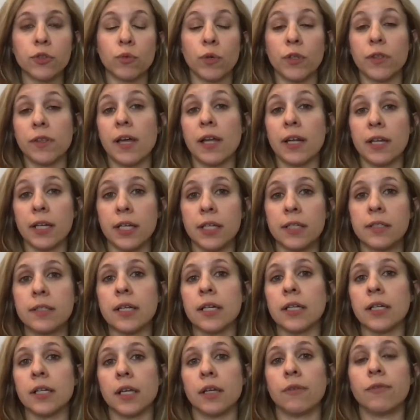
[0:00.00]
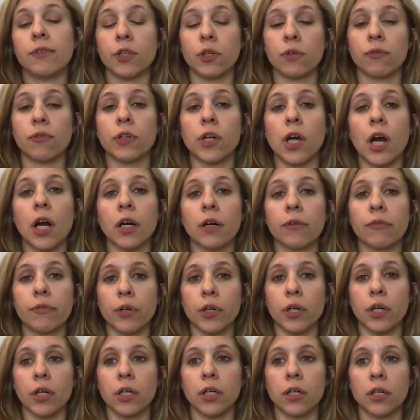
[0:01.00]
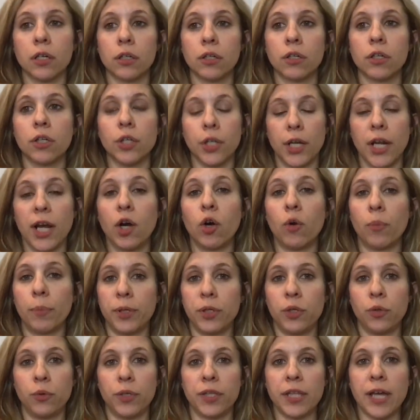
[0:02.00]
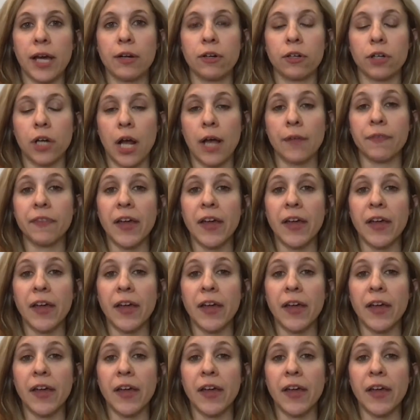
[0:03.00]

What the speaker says: what that is, and if your photographer could help you with that or not.